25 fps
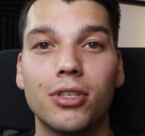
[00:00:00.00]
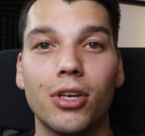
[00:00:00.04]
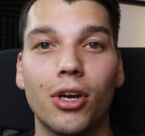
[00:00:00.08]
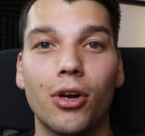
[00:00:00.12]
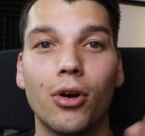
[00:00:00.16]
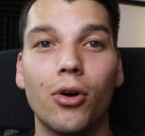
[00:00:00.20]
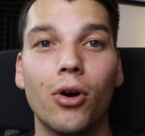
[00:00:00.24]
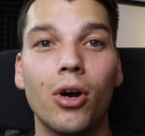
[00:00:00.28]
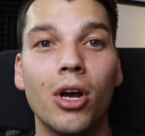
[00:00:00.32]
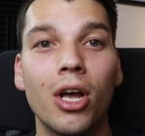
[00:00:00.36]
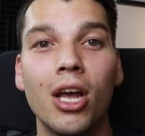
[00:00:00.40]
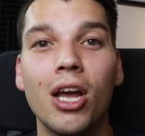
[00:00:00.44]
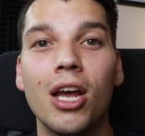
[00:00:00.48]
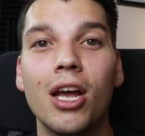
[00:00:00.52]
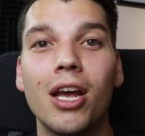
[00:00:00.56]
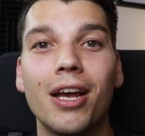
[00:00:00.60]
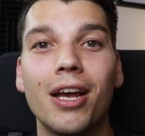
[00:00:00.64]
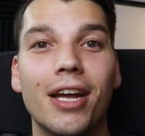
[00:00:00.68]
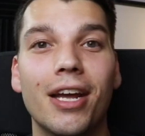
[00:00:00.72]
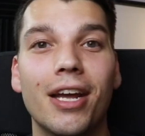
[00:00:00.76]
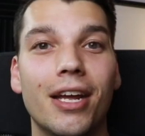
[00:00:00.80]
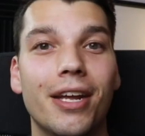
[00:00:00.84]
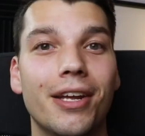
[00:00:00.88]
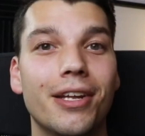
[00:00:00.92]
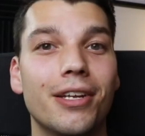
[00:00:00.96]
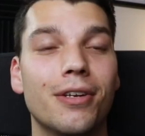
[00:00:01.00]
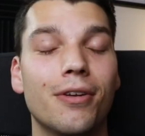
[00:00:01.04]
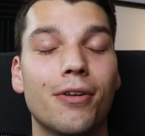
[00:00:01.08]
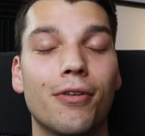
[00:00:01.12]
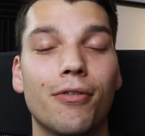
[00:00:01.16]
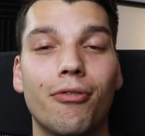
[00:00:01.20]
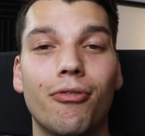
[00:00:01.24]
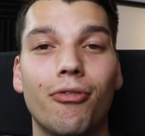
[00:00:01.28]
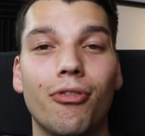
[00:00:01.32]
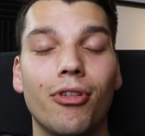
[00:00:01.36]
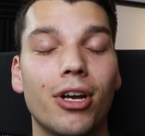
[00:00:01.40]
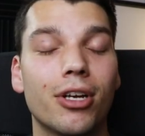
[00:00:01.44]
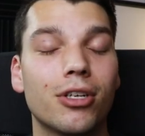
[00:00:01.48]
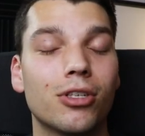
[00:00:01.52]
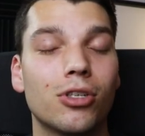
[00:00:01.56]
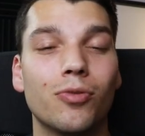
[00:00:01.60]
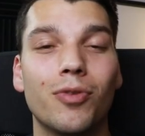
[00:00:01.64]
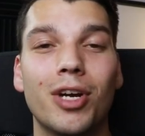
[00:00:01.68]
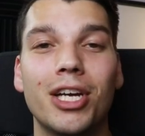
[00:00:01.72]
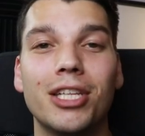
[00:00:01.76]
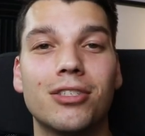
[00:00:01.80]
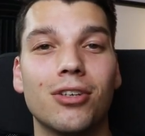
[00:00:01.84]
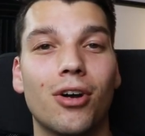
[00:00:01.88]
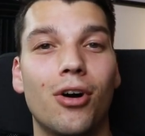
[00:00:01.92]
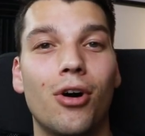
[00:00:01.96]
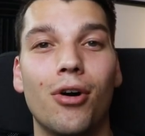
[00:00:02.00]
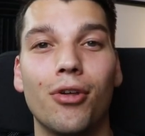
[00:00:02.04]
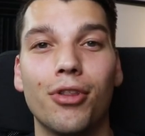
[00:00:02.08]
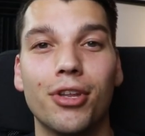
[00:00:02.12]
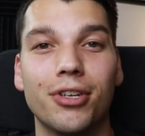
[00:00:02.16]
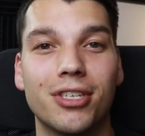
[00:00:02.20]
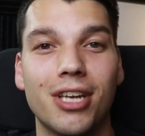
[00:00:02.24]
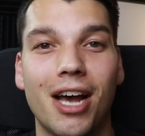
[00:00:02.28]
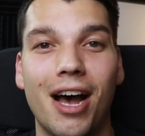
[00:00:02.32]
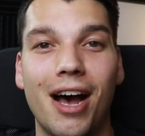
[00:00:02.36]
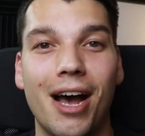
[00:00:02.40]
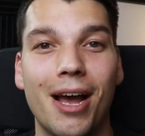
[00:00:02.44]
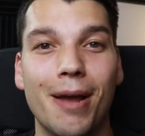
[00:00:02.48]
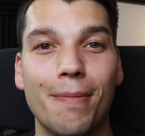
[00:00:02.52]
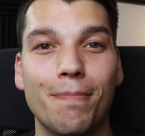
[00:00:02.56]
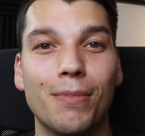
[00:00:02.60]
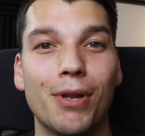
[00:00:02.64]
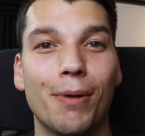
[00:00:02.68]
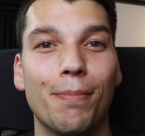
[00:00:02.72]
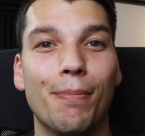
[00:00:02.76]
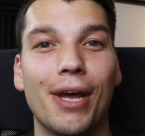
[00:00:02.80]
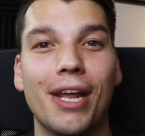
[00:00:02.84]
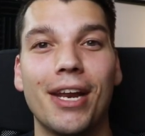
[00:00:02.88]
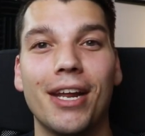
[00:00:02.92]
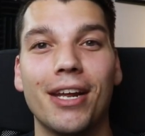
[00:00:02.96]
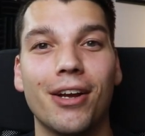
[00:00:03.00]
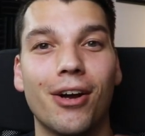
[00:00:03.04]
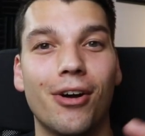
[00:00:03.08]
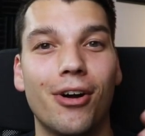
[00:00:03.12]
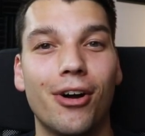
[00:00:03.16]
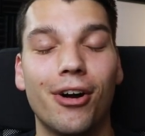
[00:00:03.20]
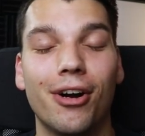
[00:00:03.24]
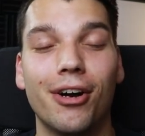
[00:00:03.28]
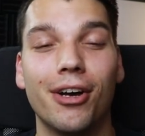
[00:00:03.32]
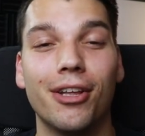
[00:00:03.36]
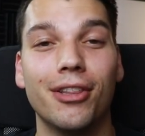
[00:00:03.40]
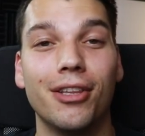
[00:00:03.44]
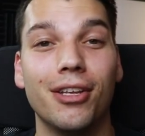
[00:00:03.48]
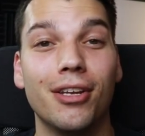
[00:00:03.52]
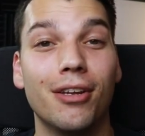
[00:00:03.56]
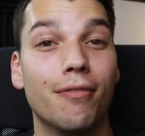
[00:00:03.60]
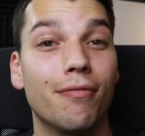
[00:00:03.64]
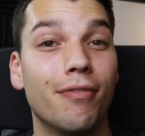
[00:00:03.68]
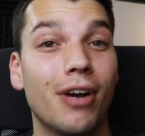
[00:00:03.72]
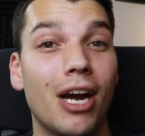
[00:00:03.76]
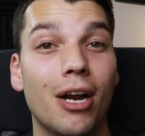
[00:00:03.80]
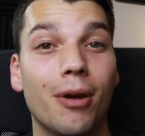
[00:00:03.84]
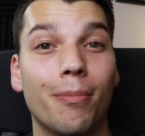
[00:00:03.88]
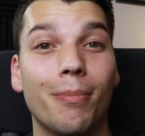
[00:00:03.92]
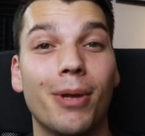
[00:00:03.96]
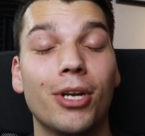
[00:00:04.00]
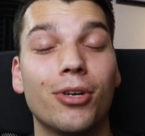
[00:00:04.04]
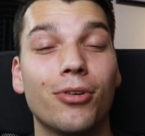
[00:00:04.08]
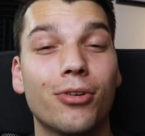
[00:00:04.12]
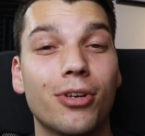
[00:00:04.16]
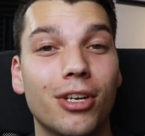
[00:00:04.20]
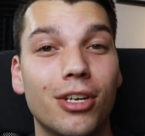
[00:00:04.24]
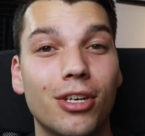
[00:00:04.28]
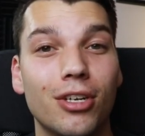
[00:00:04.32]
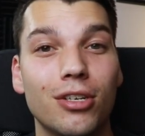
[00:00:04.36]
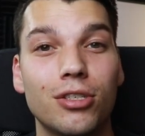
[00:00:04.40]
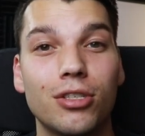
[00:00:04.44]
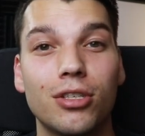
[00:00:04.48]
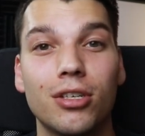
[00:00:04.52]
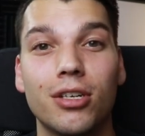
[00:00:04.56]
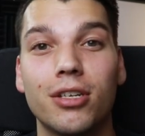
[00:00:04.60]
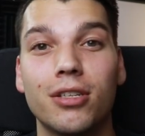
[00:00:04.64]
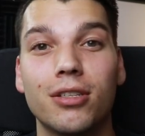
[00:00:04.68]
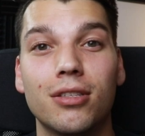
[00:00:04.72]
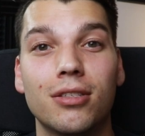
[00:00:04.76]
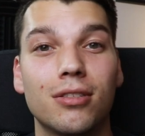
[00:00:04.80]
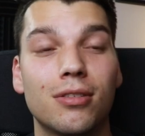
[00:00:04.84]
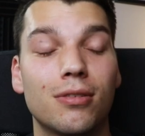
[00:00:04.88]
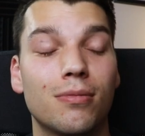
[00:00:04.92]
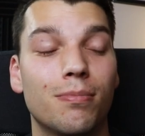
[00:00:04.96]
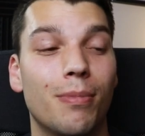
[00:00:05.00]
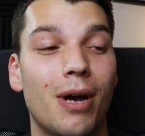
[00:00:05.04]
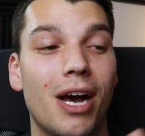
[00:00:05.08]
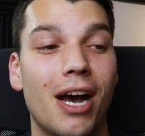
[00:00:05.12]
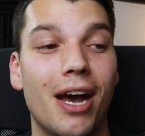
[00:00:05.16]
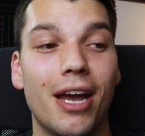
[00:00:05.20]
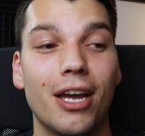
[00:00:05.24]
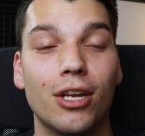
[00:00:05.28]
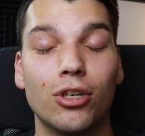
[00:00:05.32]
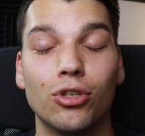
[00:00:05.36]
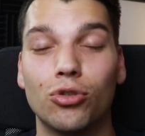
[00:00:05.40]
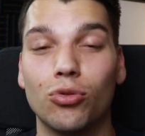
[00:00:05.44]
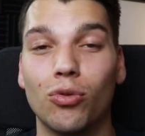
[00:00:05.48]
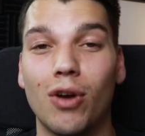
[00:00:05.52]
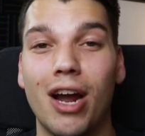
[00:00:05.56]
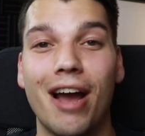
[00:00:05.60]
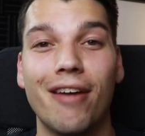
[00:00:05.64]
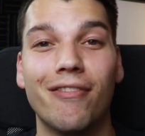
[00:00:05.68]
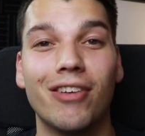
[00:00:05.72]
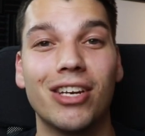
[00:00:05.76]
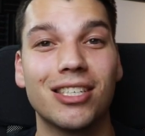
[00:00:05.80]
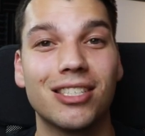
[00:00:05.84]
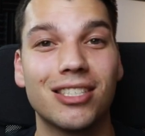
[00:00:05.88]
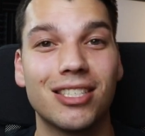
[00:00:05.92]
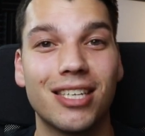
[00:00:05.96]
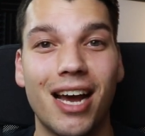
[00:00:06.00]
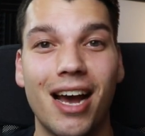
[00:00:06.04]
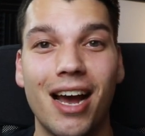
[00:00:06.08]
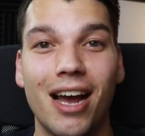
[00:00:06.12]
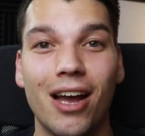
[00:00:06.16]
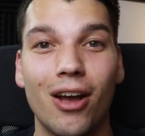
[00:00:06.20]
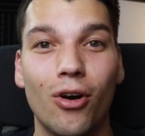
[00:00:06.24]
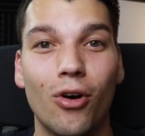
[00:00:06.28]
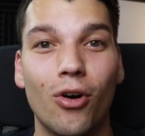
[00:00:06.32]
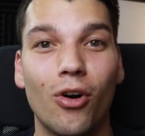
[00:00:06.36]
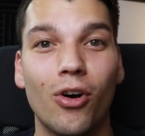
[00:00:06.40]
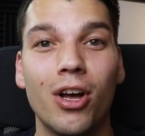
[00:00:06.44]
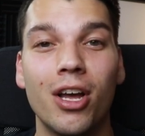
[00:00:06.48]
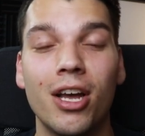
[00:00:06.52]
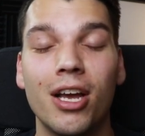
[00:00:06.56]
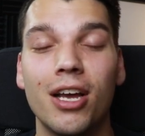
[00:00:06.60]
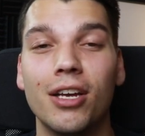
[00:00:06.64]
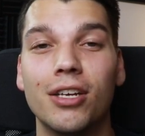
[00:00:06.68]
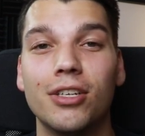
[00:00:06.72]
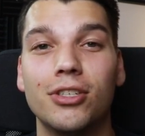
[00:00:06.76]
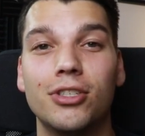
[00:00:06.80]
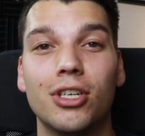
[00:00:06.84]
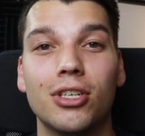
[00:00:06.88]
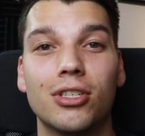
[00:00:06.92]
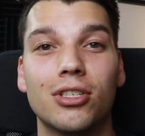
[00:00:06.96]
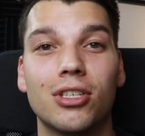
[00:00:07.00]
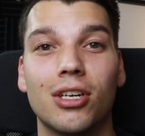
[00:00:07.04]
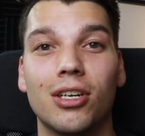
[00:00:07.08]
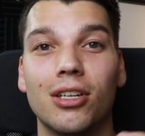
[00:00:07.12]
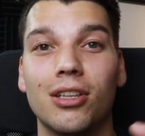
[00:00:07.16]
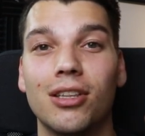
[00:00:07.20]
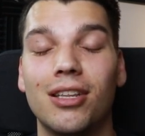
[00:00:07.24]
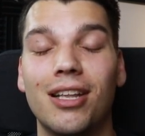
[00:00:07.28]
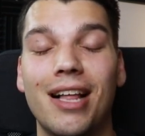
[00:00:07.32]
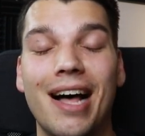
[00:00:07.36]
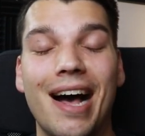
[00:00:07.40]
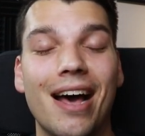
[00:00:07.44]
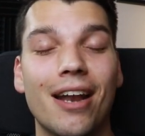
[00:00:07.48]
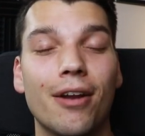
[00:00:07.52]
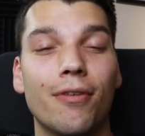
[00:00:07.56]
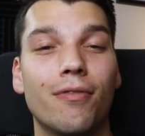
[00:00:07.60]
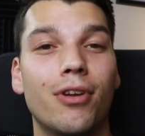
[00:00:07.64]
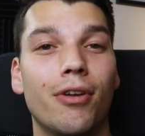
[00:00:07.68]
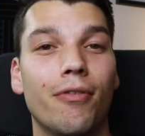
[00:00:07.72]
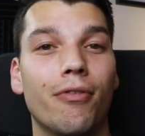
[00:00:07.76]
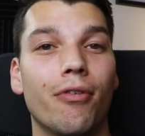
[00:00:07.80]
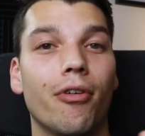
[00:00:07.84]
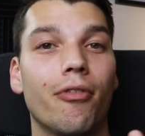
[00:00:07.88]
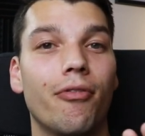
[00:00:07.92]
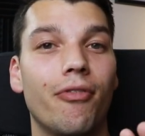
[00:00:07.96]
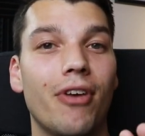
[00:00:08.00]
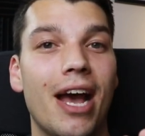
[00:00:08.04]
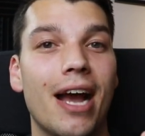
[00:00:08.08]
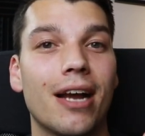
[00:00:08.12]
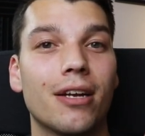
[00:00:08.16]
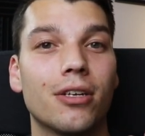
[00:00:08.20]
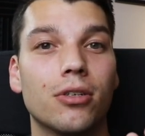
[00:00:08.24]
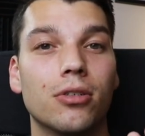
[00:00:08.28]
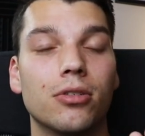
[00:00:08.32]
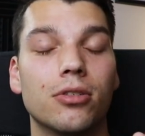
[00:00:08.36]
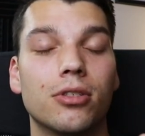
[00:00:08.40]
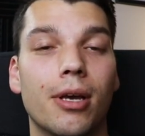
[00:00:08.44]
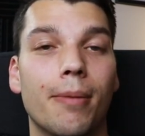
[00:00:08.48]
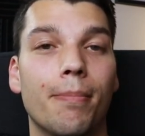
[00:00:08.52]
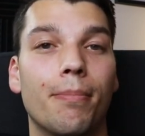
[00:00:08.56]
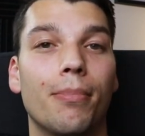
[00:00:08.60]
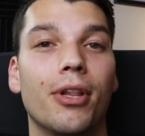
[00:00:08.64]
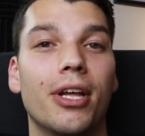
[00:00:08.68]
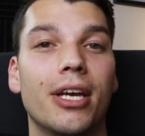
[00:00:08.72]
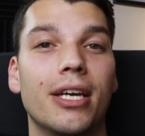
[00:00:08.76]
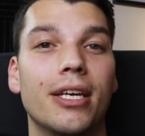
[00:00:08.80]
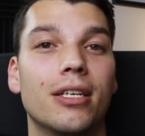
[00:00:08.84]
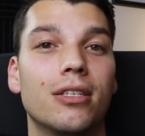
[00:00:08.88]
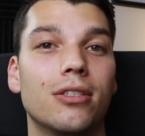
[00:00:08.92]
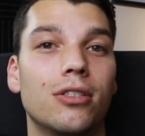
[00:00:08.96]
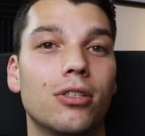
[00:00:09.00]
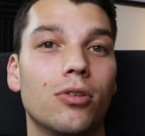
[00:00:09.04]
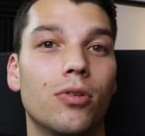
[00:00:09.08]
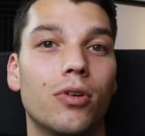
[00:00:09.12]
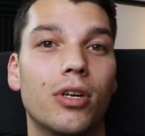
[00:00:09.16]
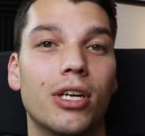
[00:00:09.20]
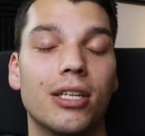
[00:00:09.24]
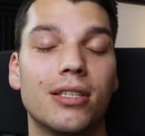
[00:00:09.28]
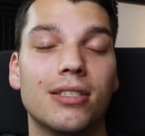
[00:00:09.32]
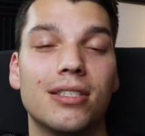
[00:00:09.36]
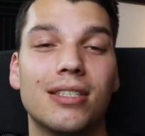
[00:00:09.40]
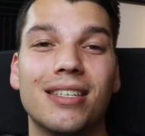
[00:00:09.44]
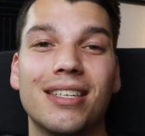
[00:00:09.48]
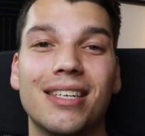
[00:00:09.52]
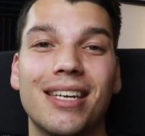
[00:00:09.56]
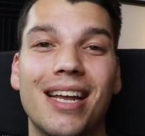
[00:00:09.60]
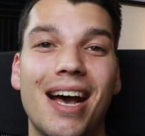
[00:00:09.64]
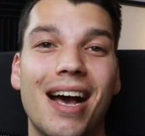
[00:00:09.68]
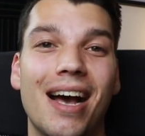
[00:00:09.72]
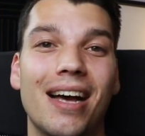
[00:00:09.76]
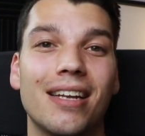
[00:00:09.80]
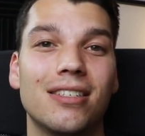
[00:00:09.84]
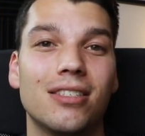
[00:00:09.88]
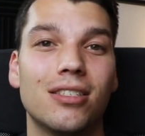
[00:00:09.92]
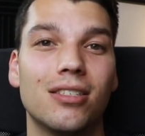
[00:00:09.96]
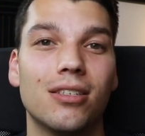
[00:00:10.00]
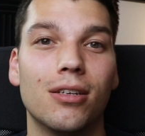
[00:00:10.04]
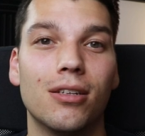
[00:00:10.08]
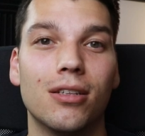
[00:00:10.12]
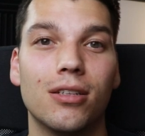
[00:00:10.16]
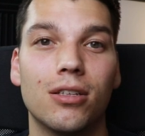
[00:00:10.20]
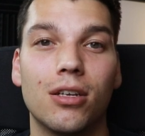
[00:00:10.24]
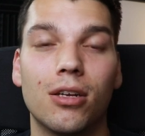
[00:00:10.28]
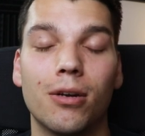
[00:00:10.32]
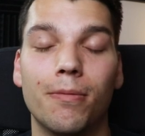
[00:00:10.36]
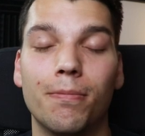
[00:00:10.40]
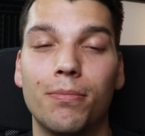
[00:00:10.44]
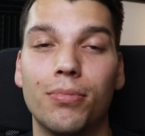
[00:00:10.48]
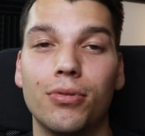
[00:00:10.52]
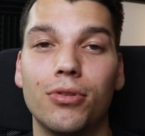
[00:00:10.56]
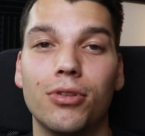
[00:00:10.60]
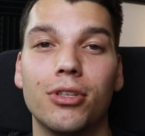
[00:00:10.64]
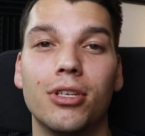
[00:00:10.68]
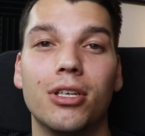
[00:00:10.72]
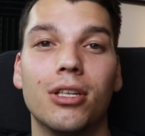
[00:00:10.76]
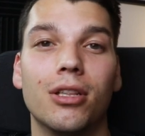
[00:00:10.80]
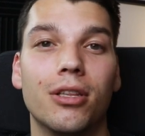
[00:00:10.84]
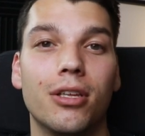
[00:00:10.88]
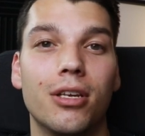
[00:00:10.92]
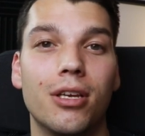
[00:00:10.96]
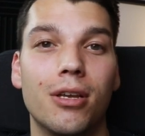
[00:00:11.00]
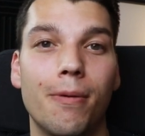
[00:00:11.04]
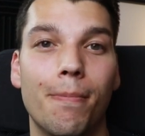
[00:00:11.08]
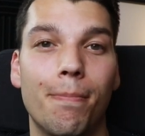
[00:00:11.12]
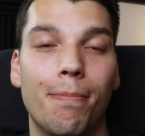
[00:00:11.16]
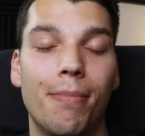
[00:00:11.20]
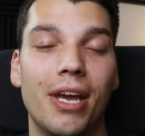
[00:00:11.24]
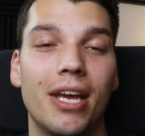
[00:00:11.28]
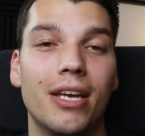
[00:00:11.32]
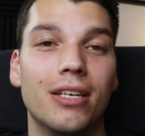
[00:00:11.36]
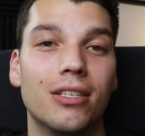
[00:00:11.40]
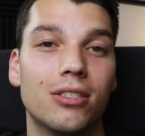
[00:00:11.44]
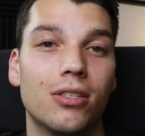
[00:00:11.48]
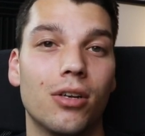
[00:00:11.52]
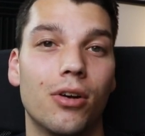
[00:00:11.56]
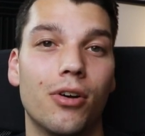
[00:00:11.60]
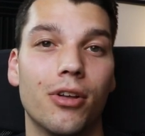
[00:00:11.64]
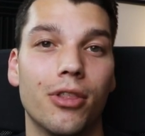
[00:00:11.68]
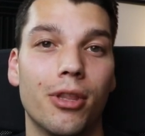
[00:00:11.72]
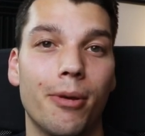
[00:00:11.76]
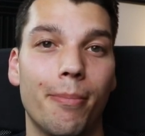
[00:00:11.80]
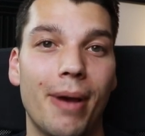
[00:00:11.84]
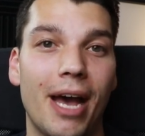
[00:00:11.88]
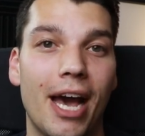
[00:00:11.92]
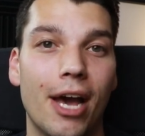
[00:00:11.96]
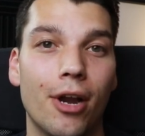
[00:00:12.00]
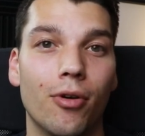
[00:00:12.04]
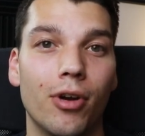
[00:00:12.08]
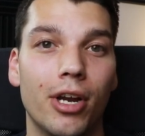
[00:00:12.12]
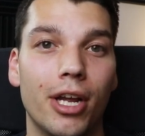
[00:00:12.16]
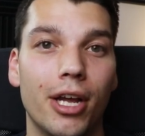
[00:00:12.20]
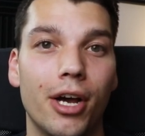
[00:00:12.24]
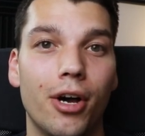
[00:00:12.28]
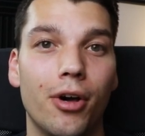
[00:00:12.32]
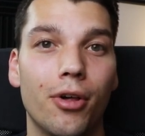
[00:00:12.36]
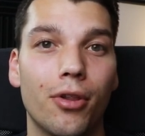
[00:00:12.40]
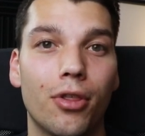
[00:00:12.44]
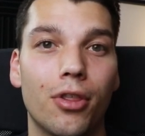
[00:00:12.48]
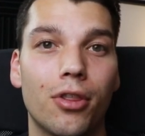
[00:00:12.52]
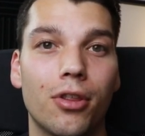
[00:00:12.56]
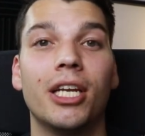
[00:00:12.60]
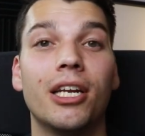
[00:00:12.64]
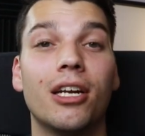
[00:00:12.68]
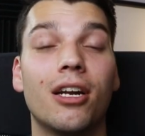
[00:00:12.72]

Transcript: So it fluctuates all the time depending on the environmental conditions, my driving style just a lot of different factors that play into it. It's not completely based on the battery health.